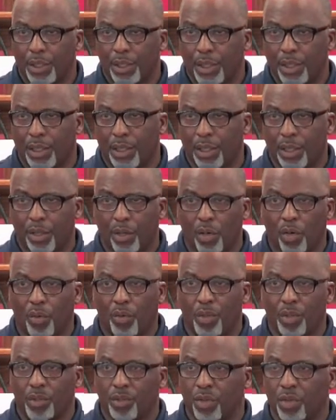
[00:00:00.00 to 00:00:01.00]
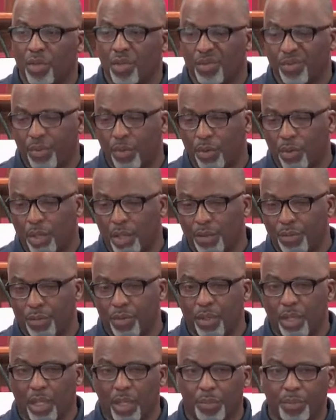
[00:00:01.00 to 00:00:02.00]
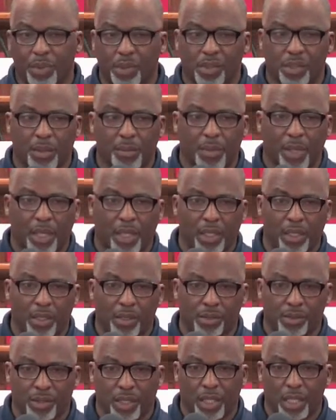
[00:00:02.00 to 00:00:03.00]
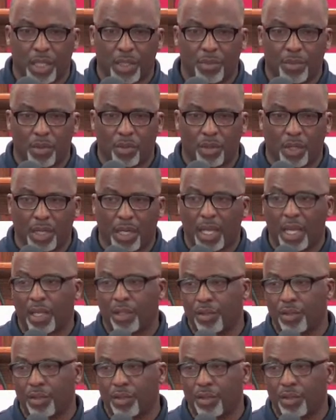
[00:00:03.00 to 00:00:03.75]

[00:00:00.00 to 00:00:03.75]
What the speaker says: And I always told folk, if you got to put somebody else's name on a lie,